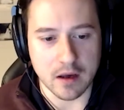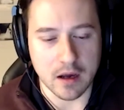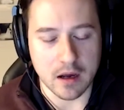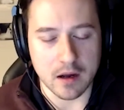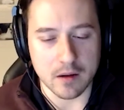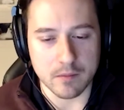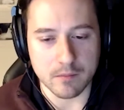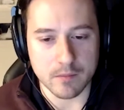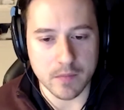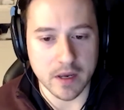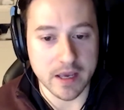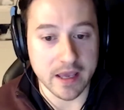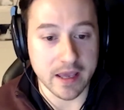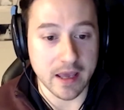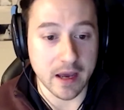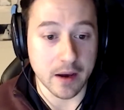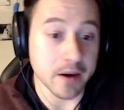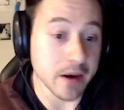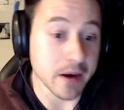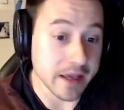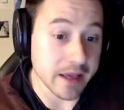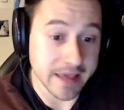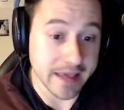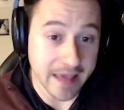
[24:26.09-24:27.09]

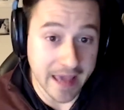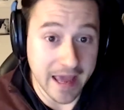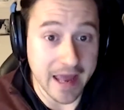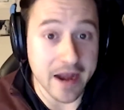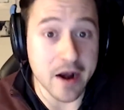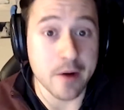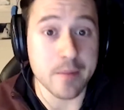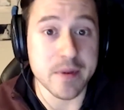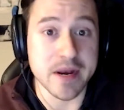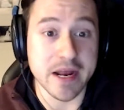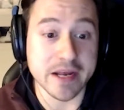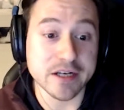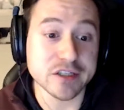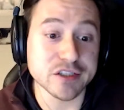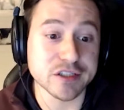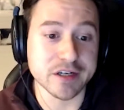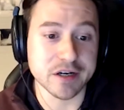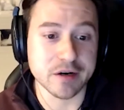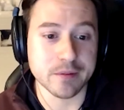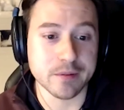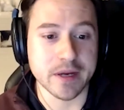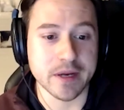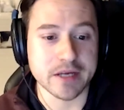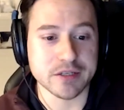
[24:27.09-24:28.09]
Again, I'm an
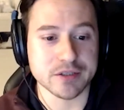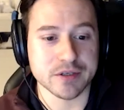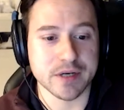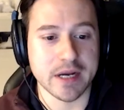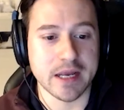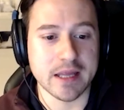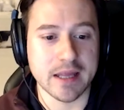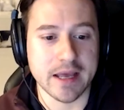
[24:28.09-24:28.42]
engineer by trade.